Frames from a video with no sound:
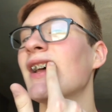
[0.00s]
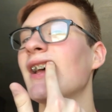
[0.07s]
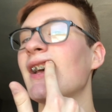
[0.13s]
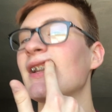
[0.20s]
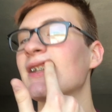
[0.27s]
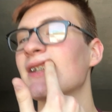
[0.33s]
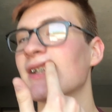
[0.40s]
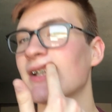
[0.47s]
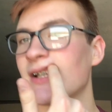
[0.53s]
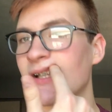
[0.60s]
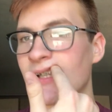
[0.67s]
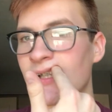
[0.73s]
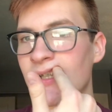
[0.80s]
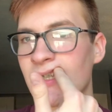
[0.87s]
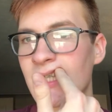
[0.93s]
and
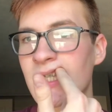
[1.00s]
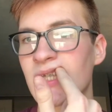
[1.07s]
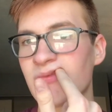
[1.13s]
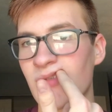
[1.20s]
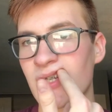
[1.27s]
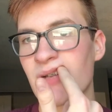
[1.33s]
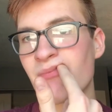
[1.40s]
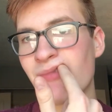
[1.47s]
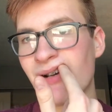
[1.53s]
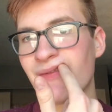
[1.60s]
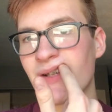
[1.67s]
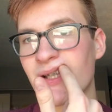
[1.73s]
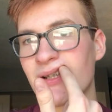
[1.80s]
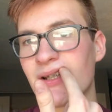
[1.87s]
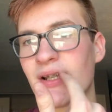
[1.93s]
the one above
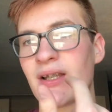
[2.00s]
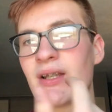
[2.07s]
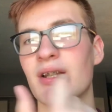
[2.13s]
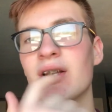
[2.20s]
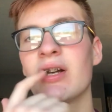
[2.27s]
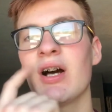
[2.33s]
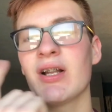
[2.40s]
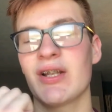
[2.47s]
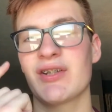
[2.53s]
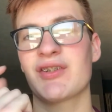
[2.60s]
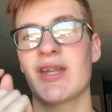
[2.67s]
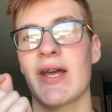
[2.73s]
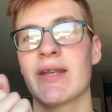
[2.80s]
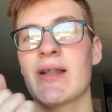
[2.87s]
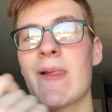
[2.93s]
it on each
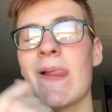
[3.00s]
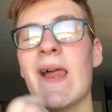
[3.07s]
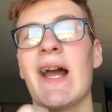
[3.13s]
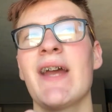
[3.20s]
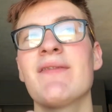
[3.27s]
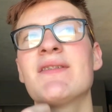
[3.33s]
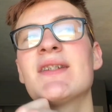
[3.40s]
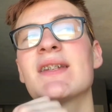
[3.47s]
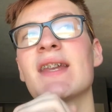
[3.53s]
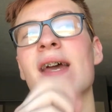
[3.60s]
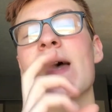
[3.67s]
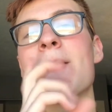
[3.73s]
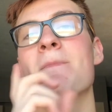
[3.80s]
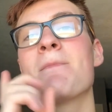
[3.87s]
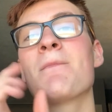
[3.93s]
side. I have to
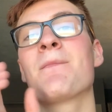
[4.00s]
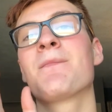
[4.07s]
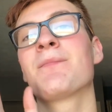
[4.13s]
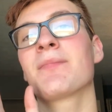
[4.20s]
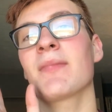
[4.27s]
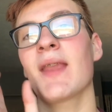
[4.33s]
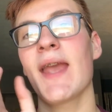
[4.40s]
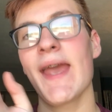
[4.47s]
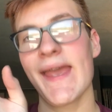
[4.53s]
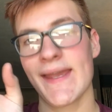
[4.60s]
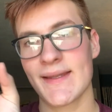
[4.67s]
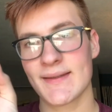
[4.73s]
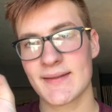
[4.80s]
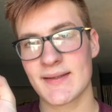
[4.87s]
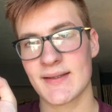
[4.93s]
get
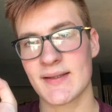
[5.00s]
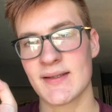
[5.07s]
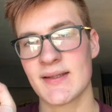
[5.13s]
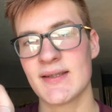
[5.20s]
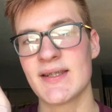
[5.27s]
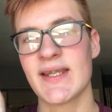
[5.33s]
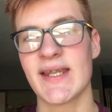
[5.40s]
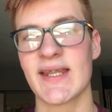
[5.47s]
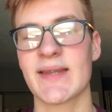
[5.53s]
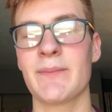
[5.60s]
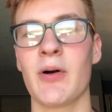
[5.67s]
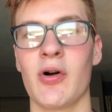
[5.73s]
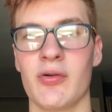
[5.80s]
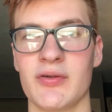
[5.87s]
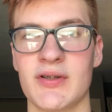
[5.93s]
eight teeth
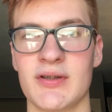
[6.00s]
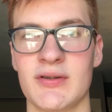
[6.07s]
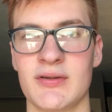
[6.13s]
pulled